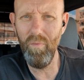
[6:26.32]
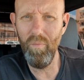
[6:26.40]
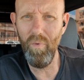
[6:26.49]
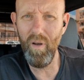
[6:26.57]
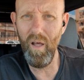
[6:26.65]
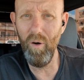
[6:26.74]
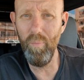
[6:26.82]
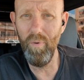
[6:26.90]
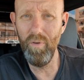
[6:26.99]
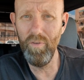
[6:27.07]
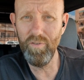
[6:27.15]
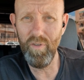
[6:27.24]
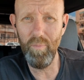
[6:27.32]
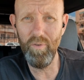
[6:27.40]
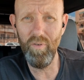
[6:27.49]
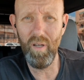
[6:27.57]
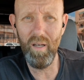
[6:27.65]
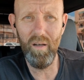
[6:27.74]
want help
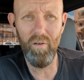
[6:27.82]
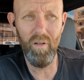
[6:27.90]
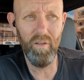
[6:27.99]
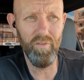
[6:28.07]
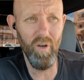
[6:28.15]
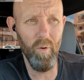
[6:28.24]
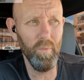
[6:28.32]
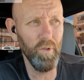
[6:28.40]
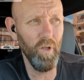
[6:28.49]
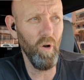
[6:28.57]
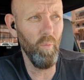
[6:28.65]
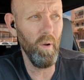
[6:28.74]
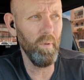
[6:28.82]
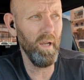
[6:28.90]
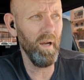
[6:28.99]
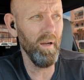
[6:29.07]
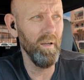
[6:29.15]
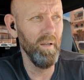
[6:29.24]
stopping drinking alcohol, let's know. You know where
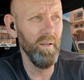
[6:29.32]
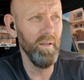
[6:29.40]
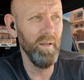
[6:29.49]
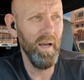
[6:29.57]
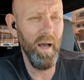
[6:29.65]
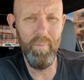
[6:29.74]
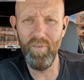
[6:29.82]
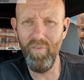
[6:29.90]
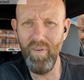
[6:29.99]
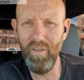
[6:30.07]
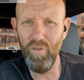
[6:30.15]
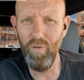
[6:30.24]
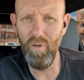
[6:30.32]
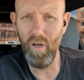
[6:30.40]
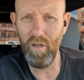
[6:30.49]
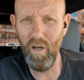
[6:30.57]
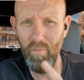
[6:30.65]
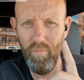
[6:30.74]
we are,
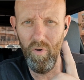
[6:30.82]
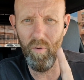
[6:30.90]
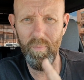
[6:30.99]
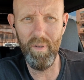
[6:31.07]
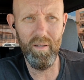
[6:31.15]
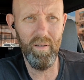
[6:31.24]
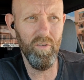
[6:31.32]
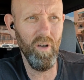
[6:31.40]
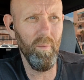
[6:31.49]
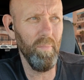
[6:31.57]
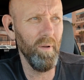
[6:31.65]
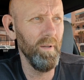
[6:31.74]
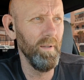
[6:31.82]
habitsv2.com. we're up there at the top.